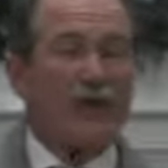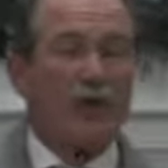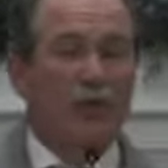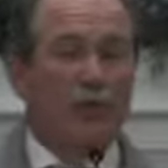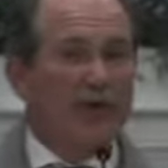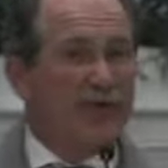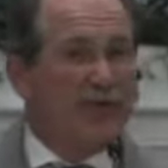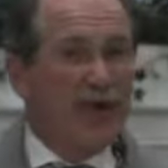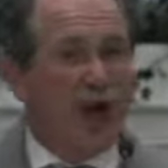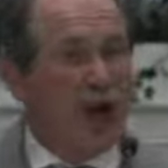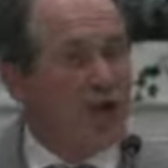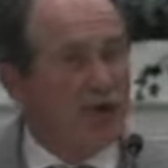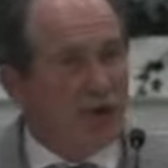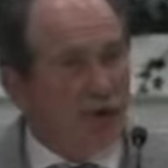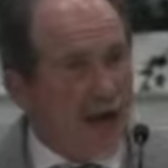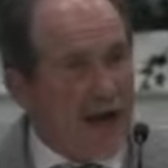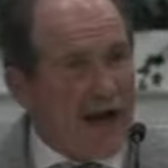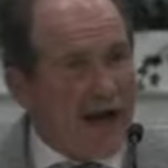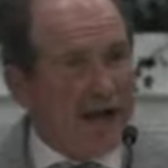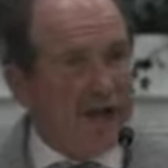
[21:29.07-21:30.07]
with no
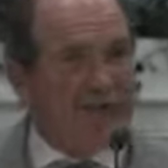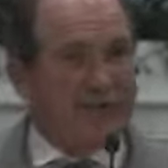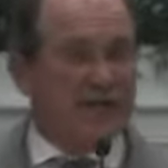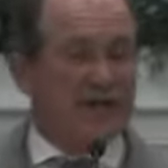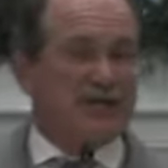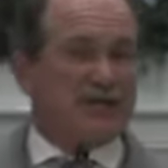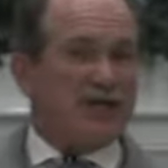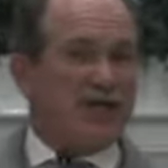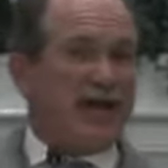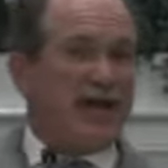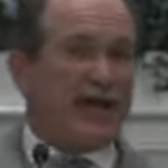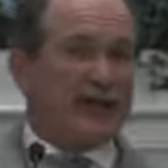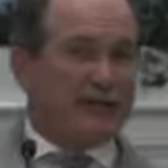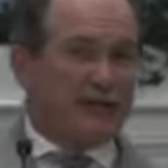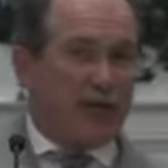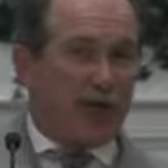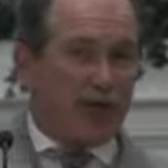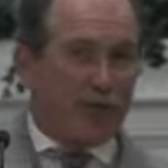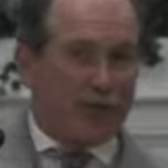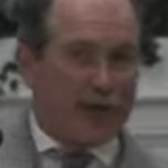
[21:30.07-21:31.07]
grounds, and she has
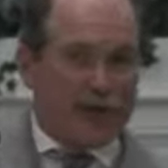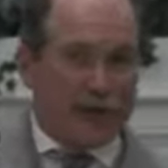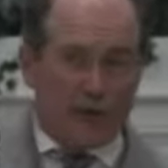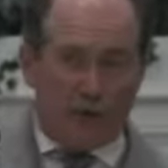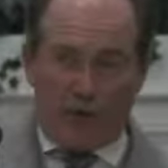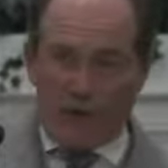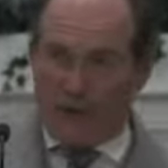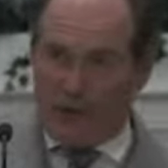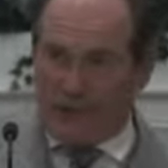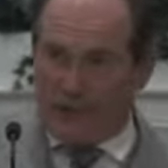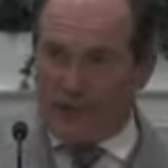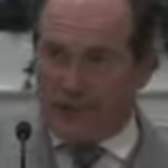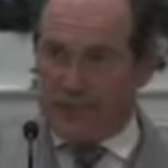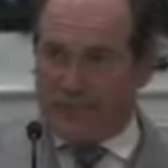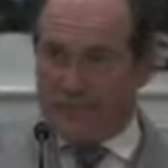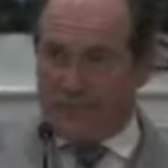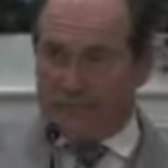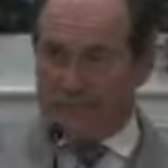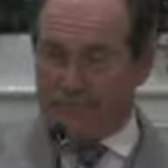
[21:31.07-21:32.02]
no recourse.